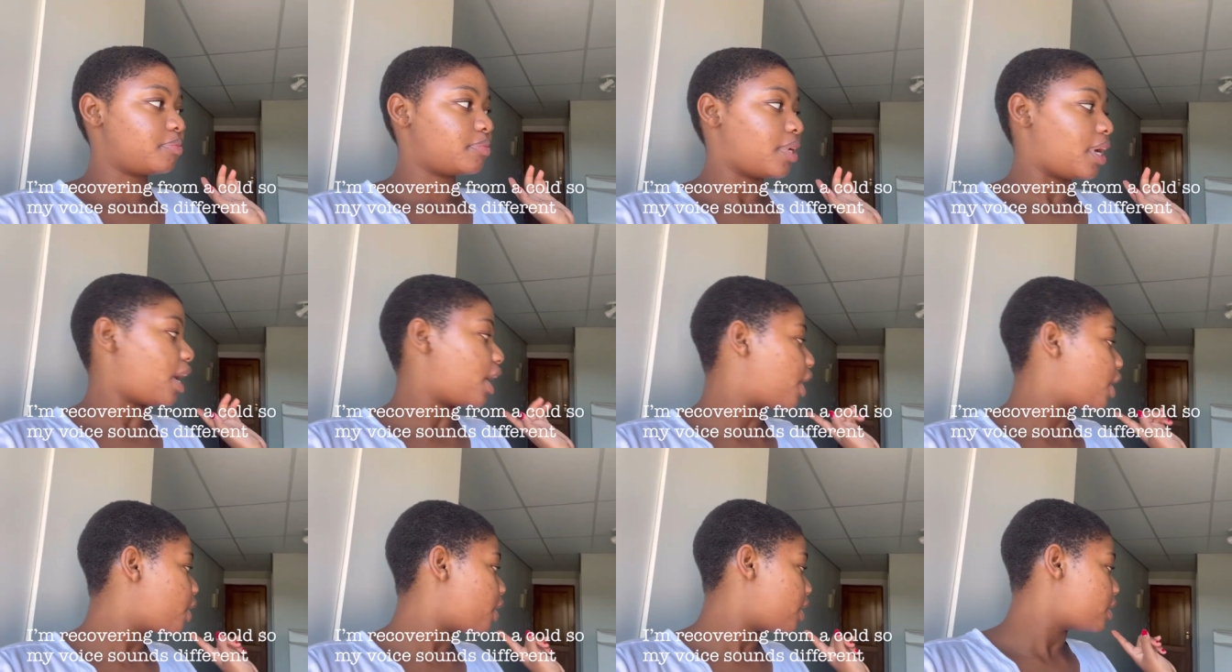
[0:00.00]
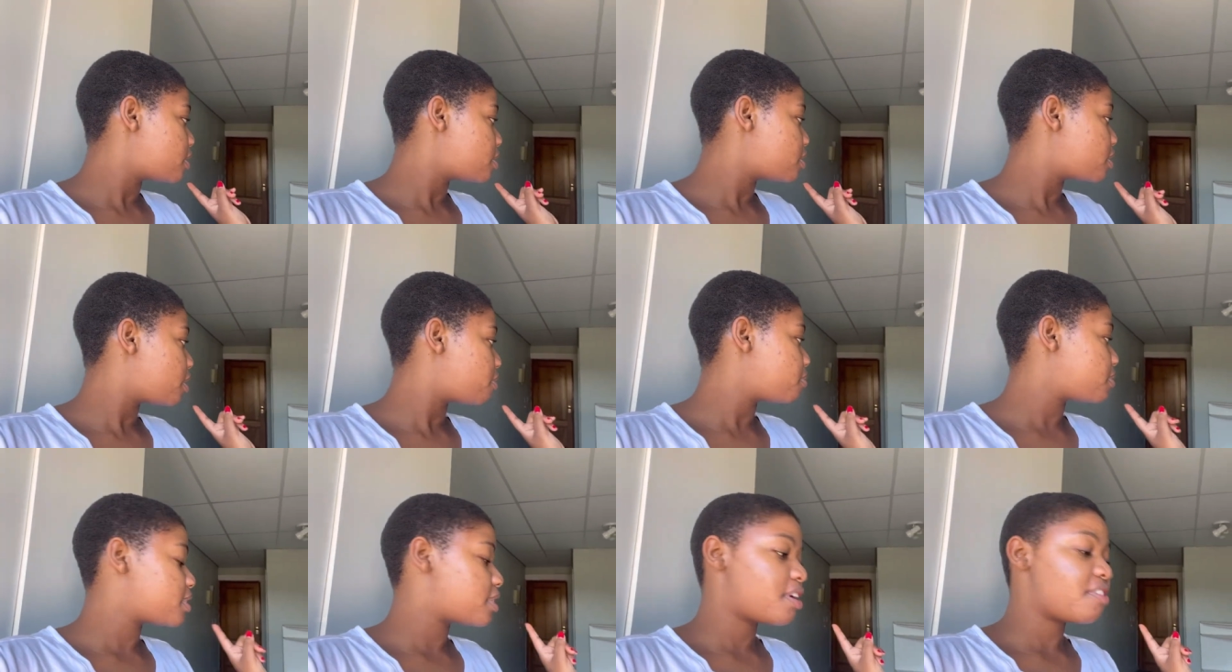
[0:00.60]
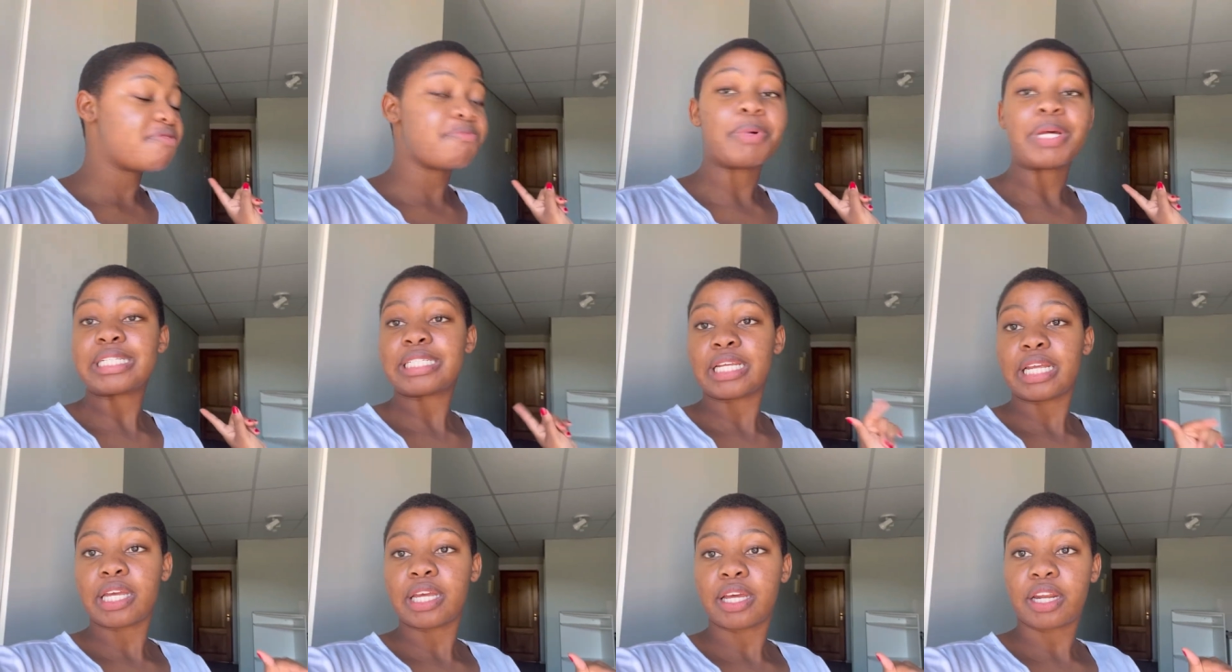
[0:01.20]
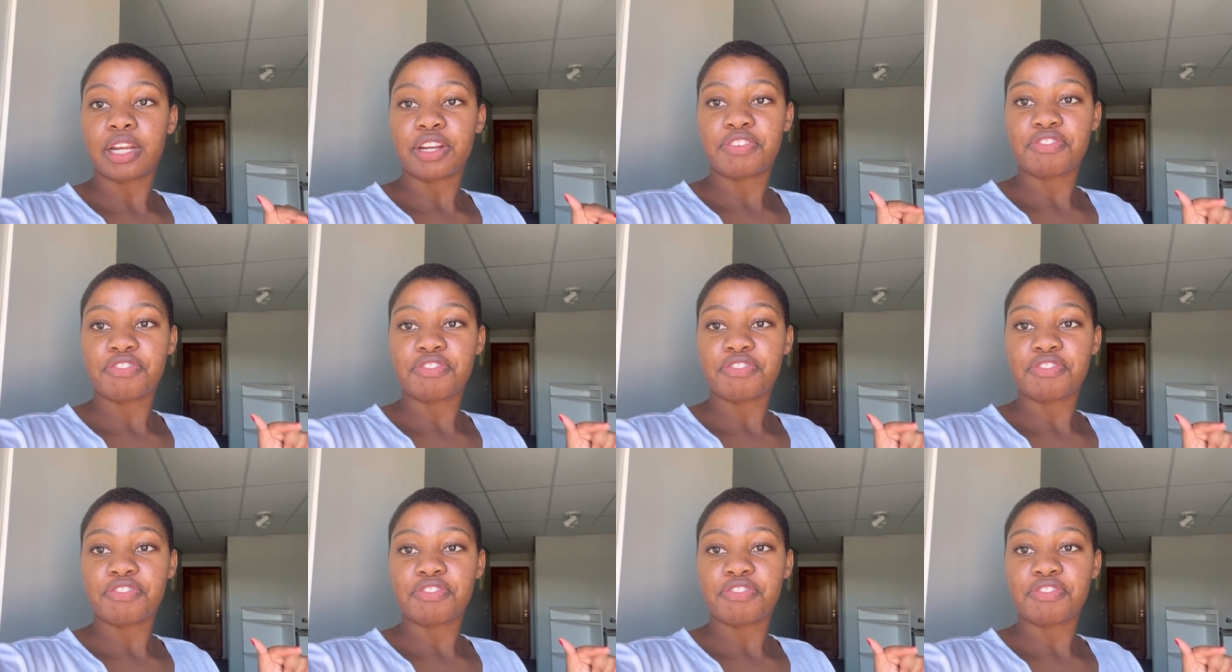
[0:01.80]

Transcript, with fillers: I got some stuff but I didn't get any